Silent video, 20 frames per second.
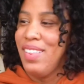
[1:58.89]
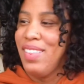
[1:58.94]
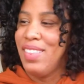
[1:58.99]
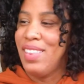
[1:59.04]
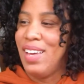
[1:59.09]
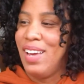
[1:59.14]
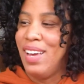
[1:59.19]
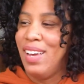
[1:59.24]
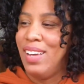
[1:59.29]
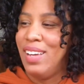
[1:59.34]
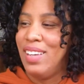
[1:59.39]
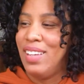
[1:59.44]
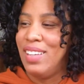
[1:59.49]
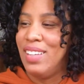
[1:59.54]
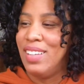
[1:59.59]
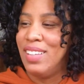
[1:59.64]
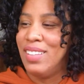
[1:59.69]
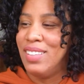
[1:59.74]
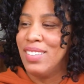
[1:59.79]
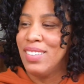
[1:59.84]
that
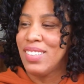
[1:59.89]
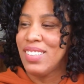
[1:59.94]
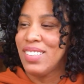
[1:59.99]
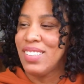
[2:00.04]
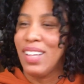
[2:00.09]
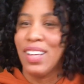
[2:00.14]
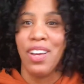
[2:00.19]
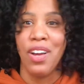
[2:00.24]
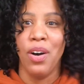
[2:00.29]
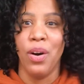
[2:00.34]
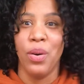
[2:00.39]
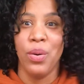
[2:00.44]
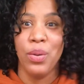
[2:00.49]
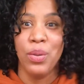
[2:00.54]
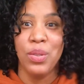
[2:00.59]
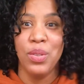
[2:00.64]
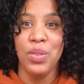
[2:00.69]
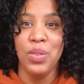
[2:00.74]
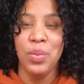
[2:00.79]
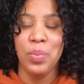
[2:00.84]
is like a
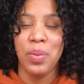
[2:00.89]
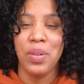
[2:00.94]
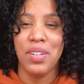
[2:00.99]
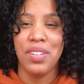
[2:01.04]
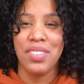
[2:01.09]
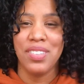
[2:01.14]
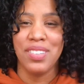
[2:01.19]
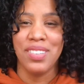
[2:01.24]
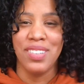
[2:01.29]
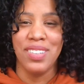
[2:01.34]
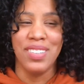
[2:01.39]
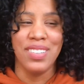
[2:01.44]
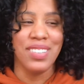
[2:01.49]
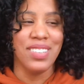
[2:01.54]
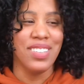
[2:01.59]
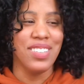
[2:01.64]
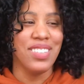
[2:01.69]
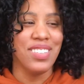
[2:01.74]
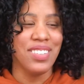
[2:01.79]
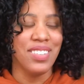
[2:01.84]
whole new person,
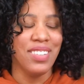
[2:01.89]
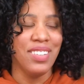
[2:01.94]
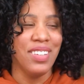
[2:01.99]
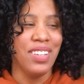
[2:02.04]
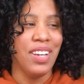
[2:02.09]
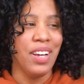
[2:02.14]
essentially.